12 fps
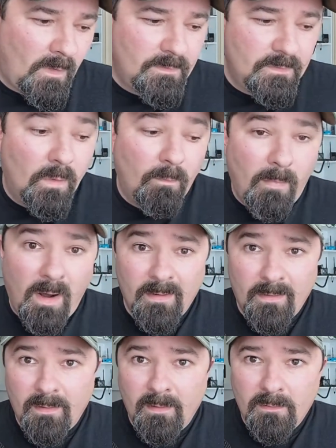so
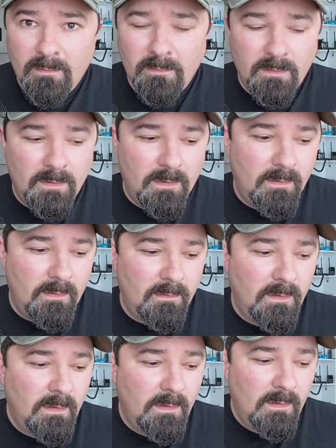modern uh,
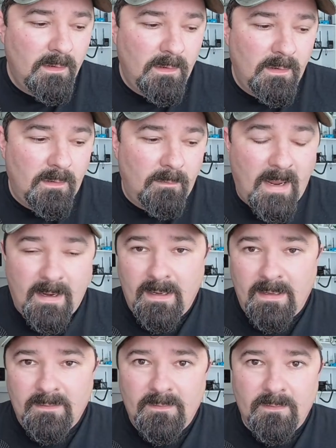
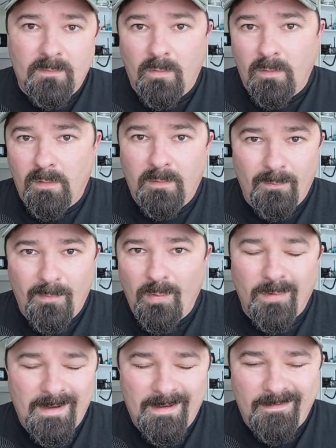manets or
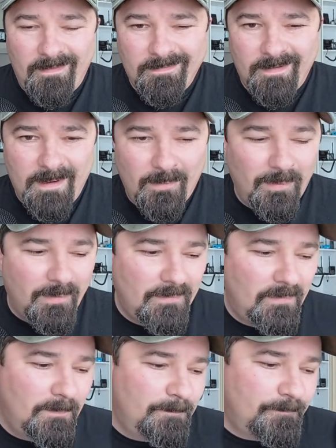mobile ad hoc
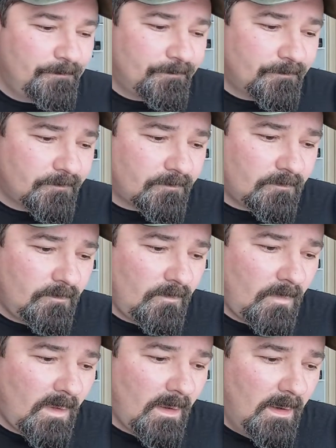networks
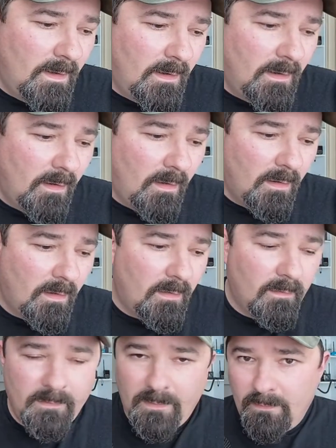uh,
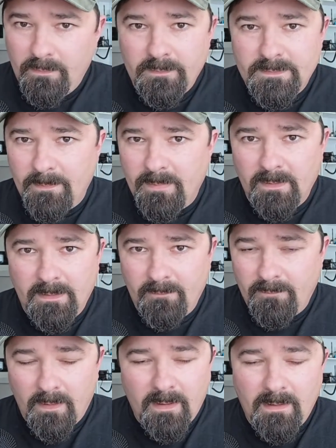are typically
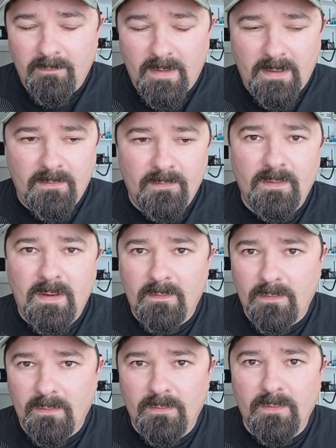very advanced and
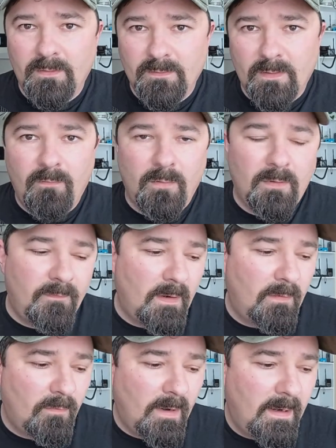they're using software
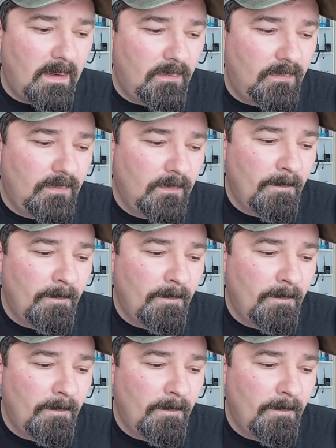defined radios.